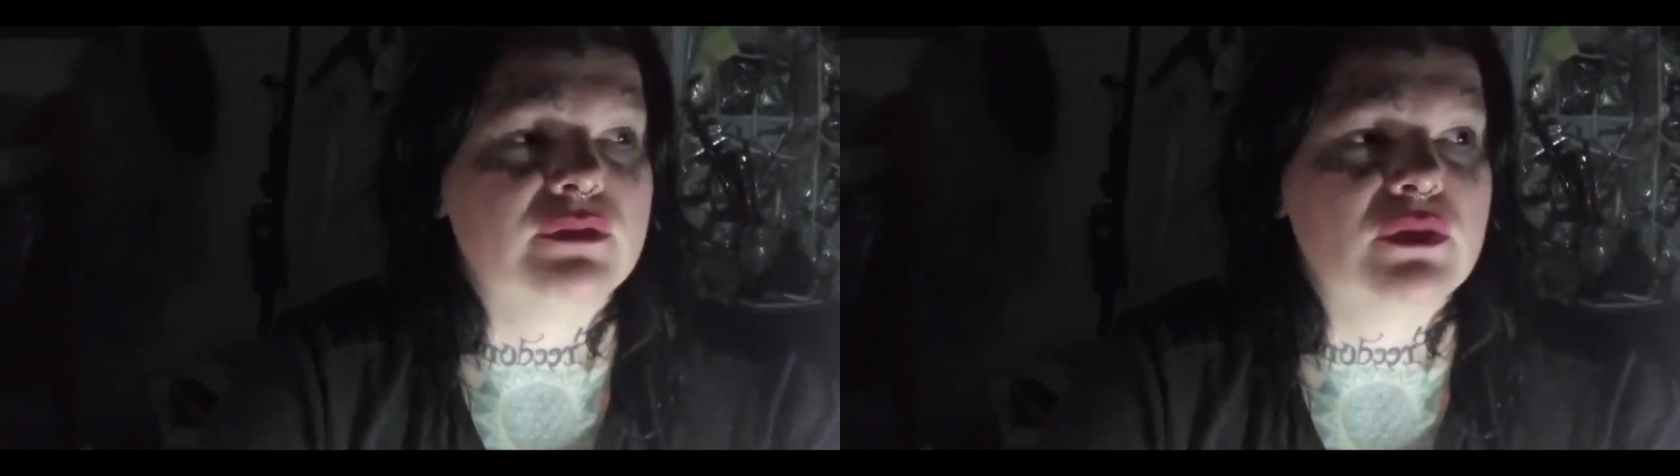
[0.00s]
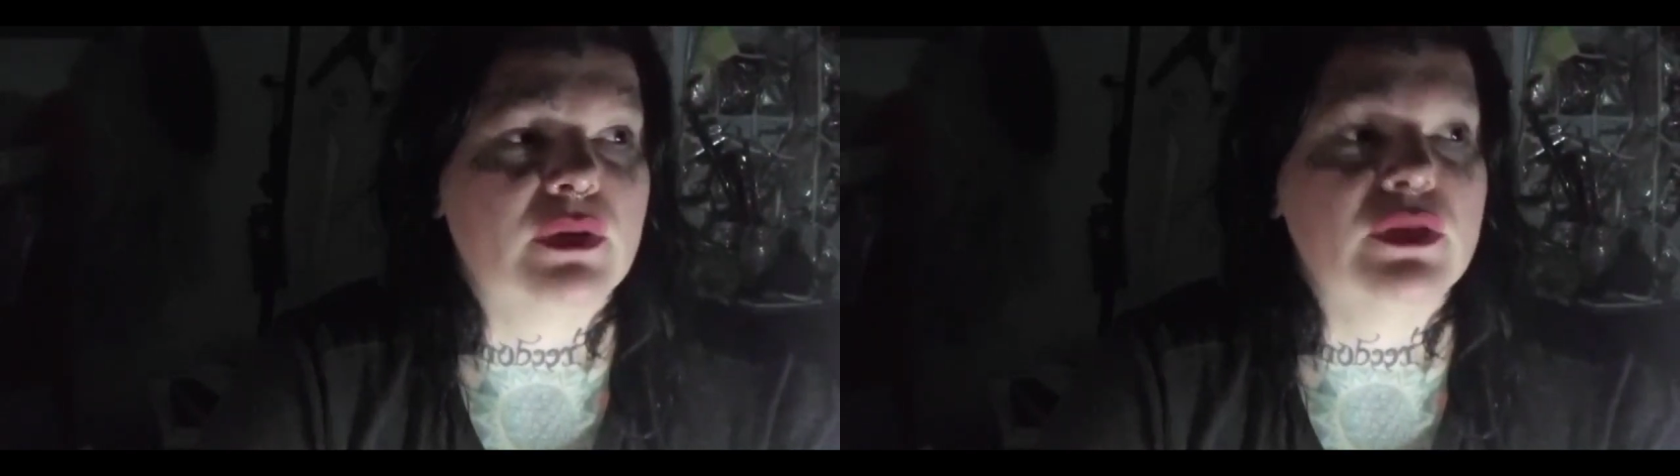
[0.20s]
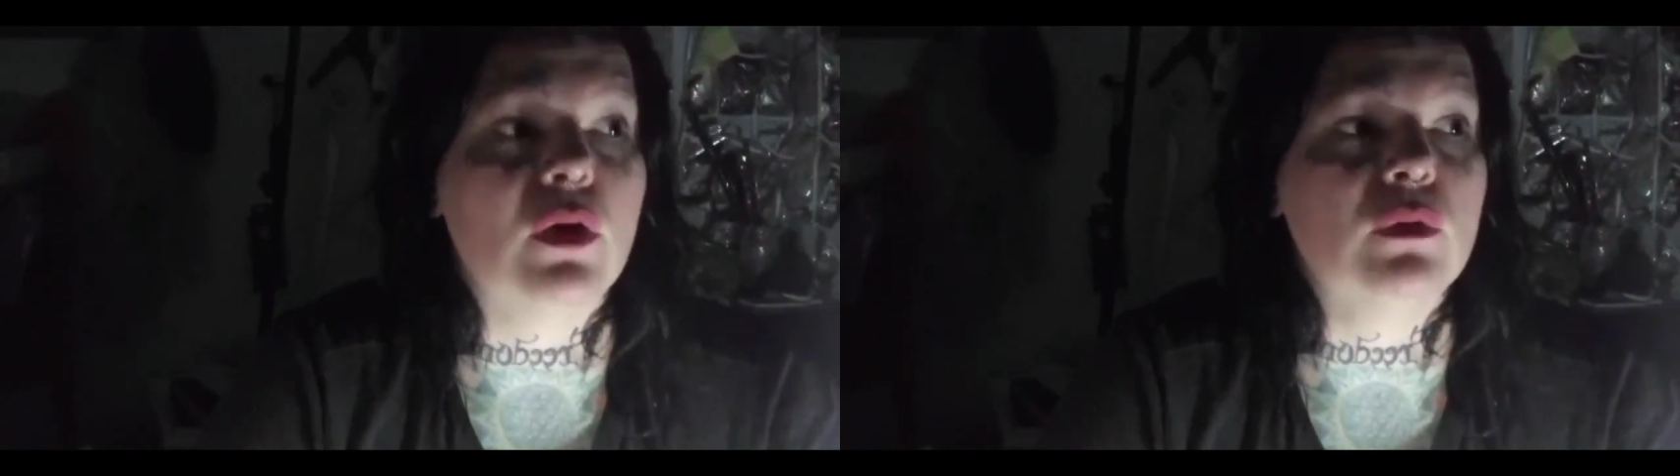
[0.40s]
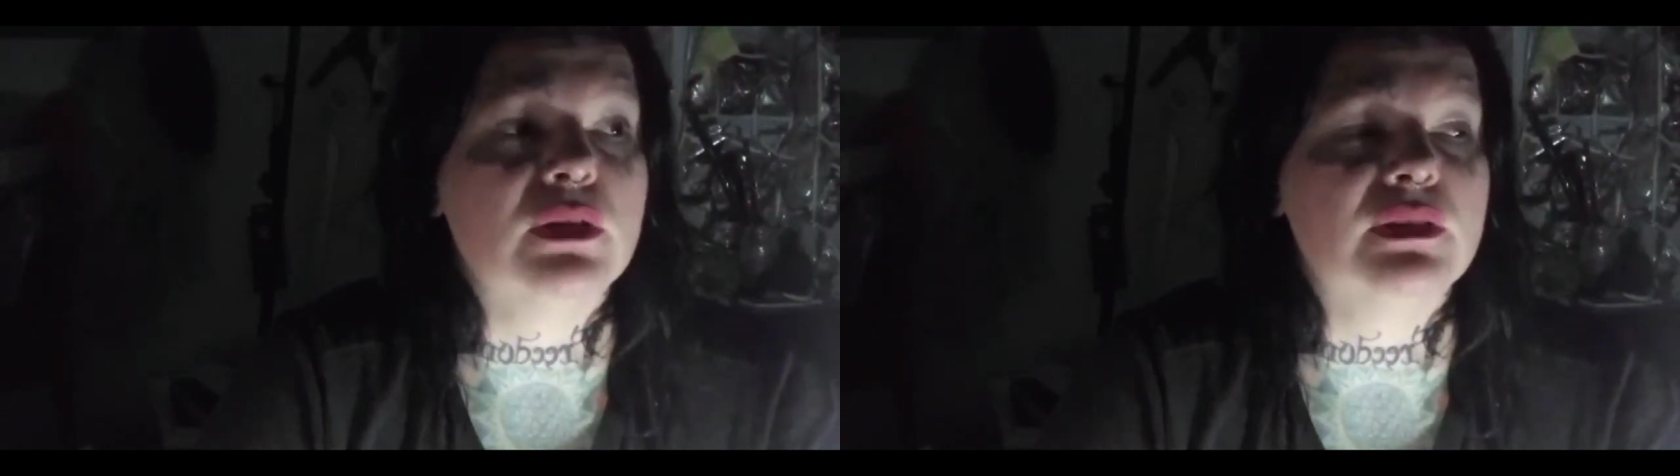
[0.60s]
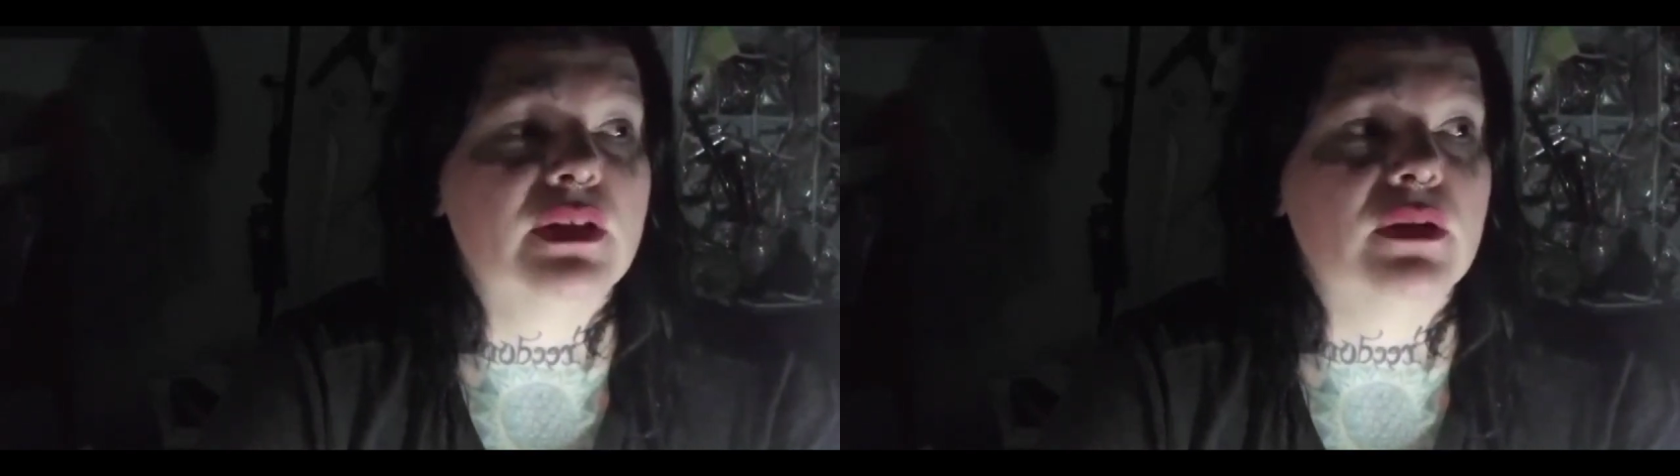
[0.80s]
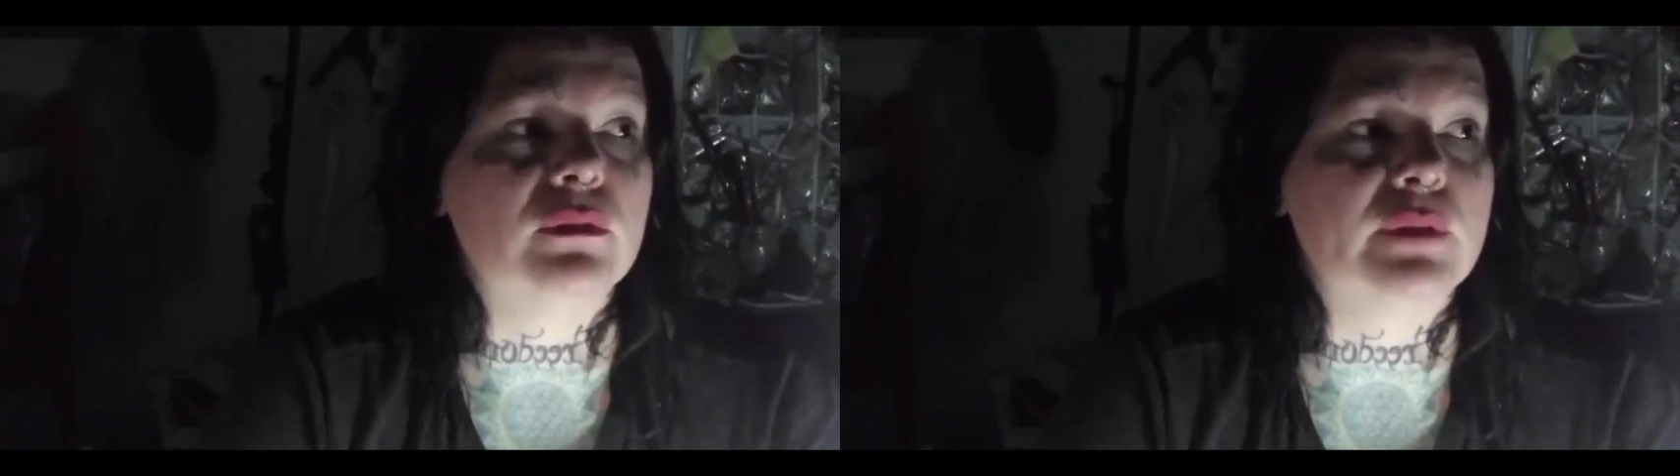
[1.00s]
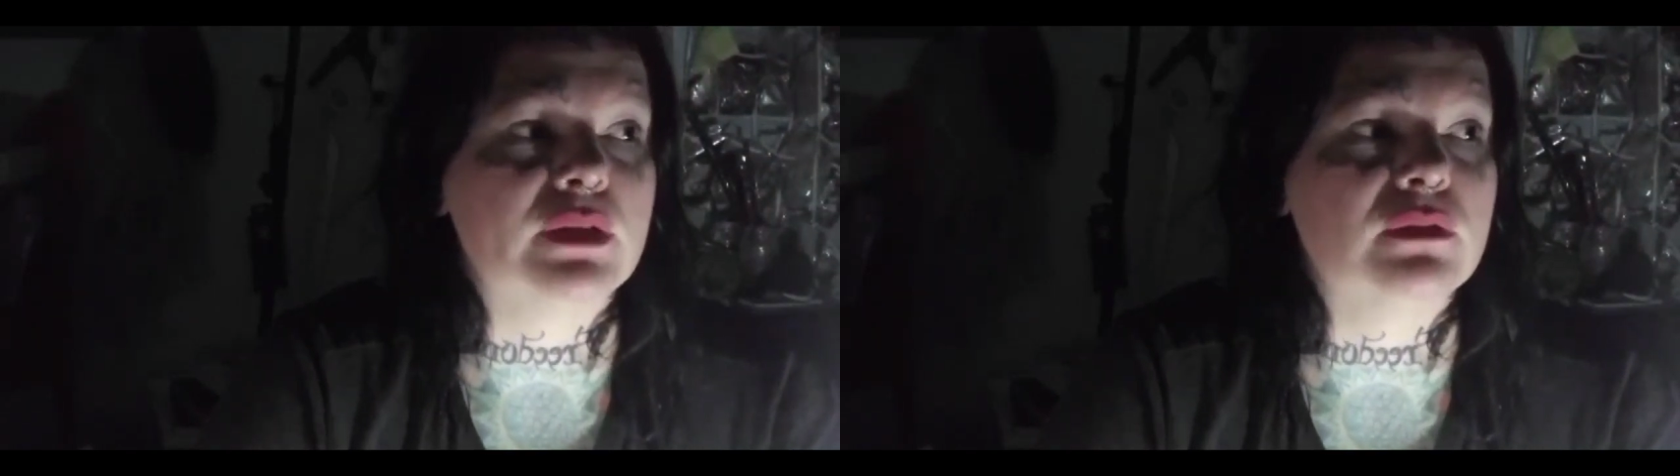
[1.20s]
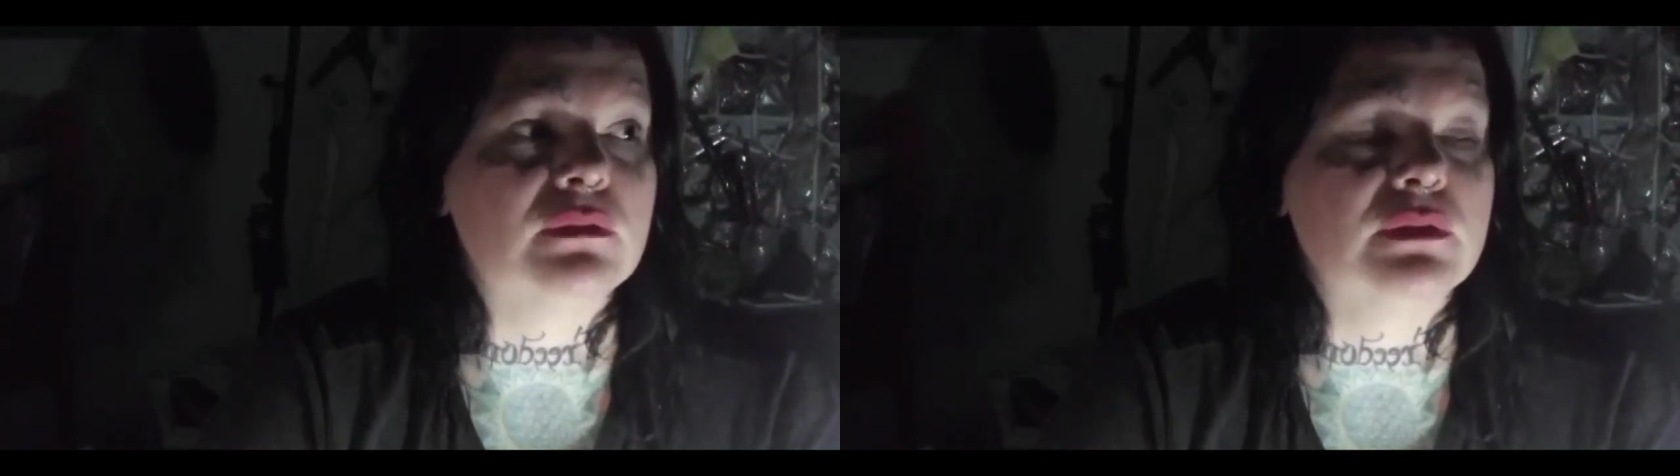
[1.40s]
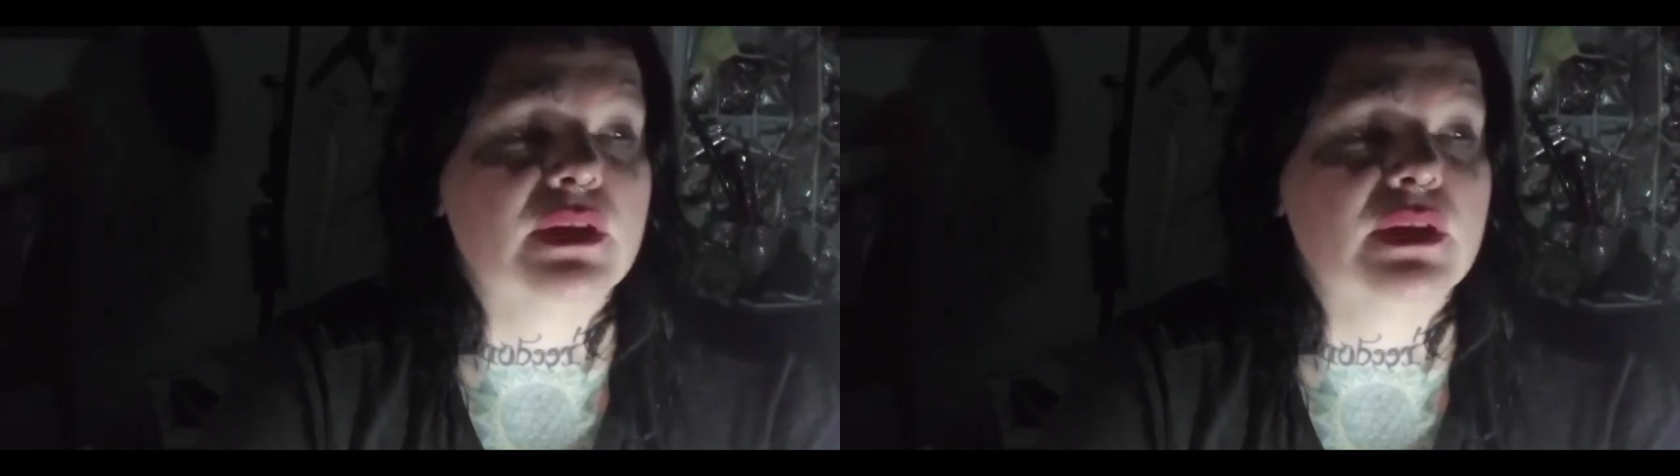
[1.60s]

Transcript: so I know that they are real.